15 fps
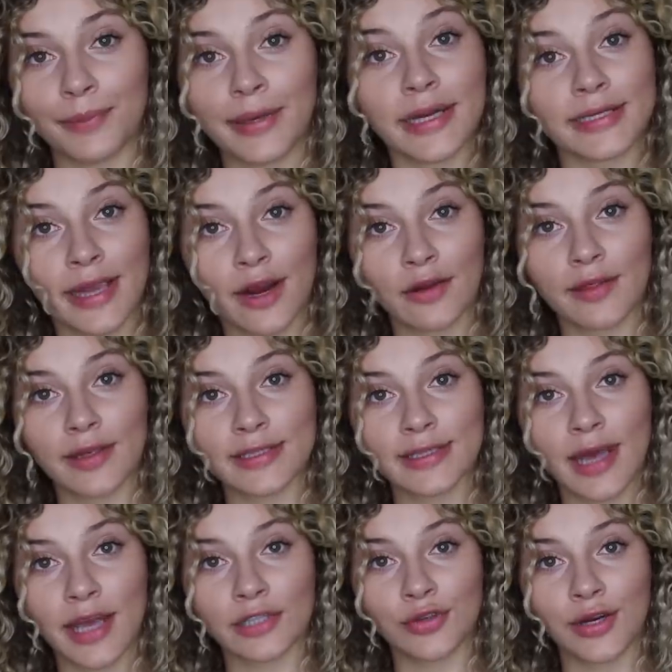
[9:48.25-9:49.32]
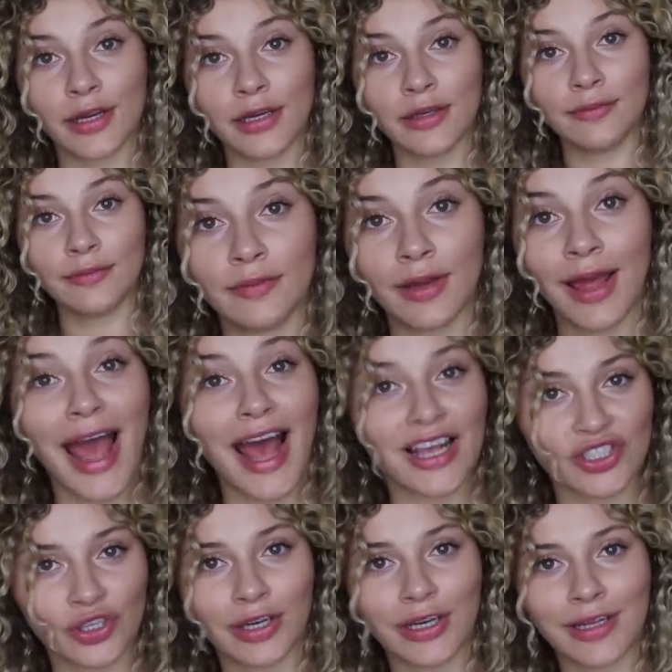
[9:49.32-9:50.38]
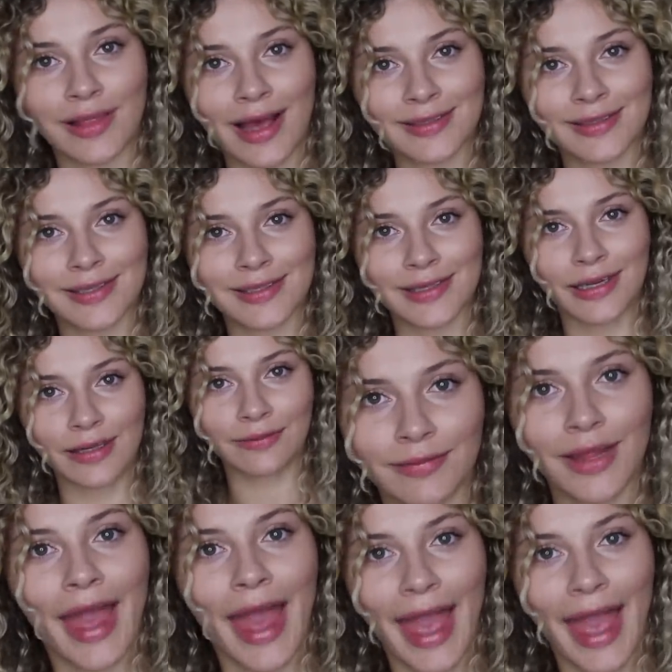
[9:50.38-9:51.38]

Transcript: Because hair that is hydrated has good elasticity,